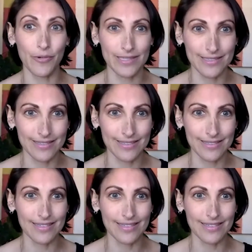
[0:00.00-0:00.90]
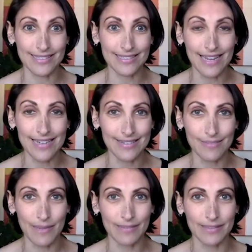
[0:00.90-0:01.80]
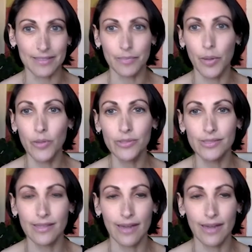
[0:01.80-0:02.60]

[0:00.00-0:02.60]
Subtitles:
everyone is excited about this